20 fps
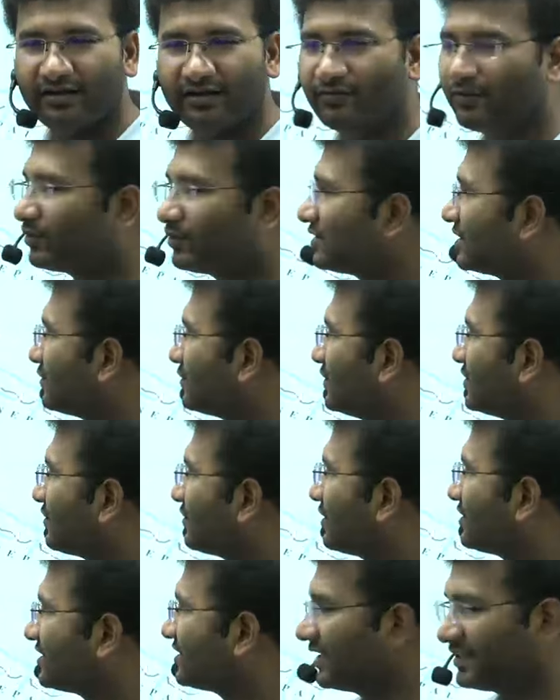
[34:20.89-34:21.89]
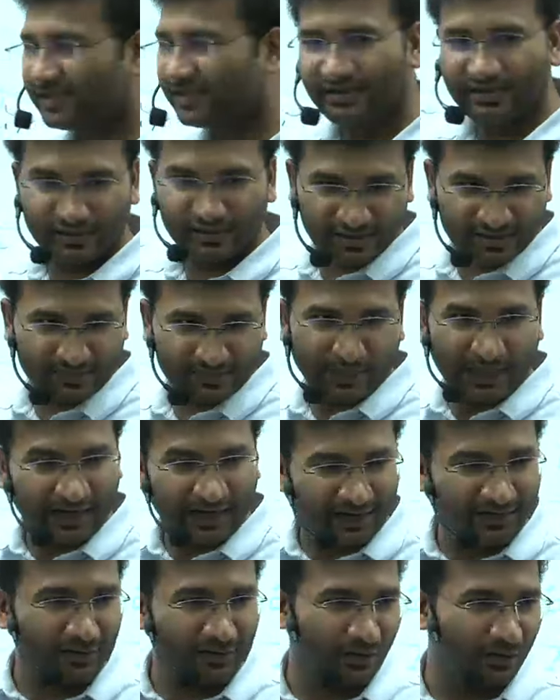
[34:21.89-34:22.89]
forces which were stationed in this
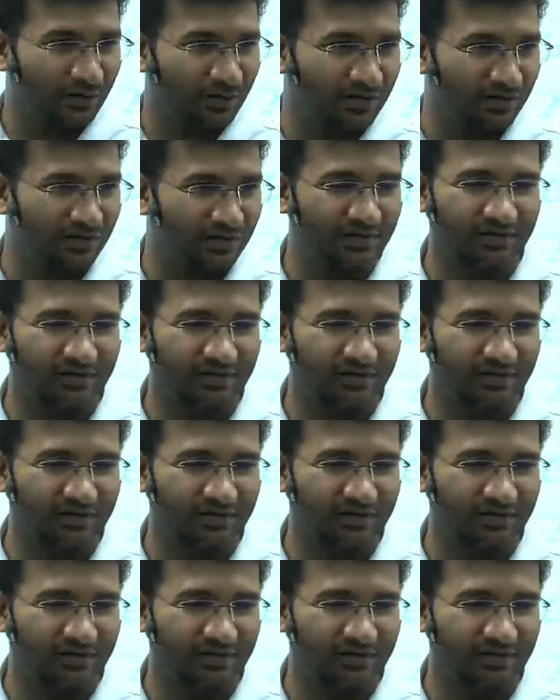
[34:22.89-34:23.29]
Pathankot,